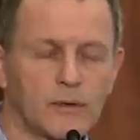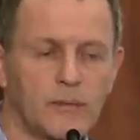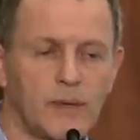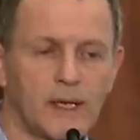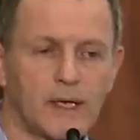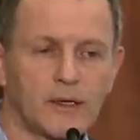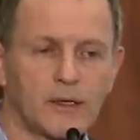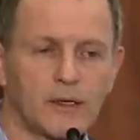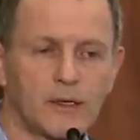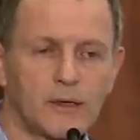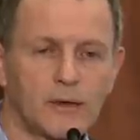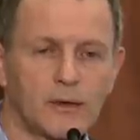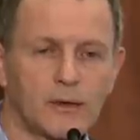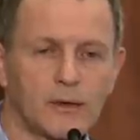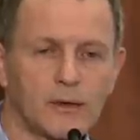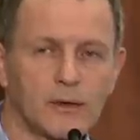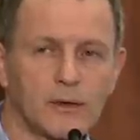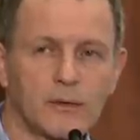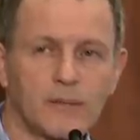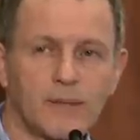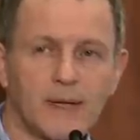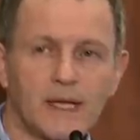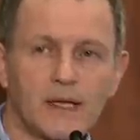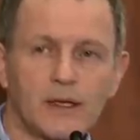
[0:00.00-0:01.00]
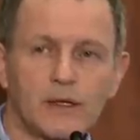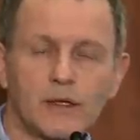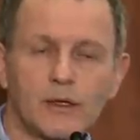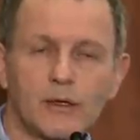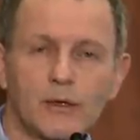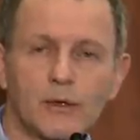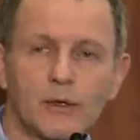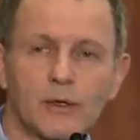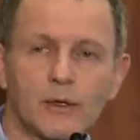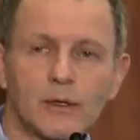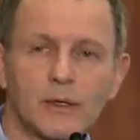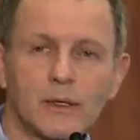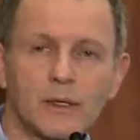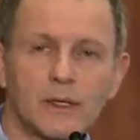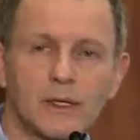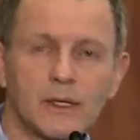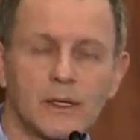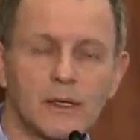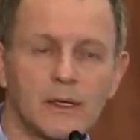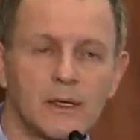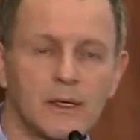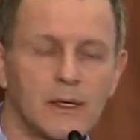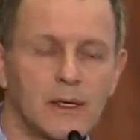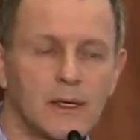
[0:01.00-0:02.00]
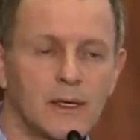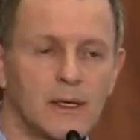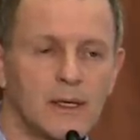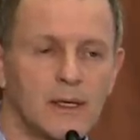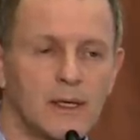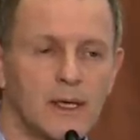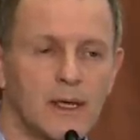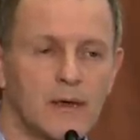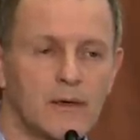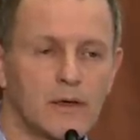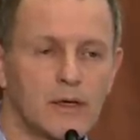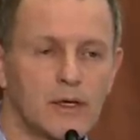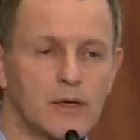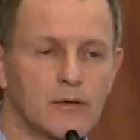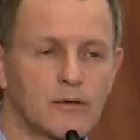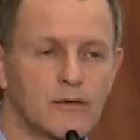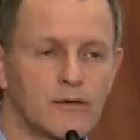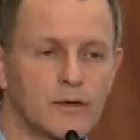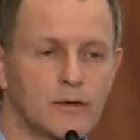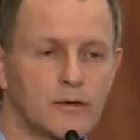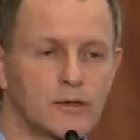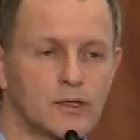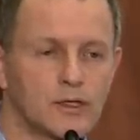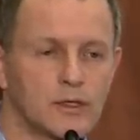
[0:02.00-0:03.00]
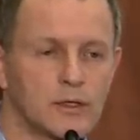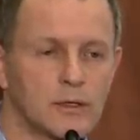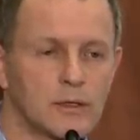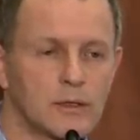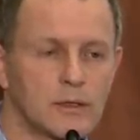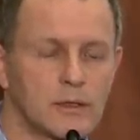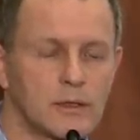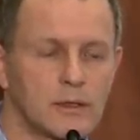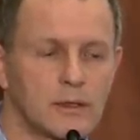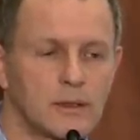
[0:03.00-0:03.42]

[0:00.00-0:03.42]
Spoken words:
a pedicure or a manicure in the near future.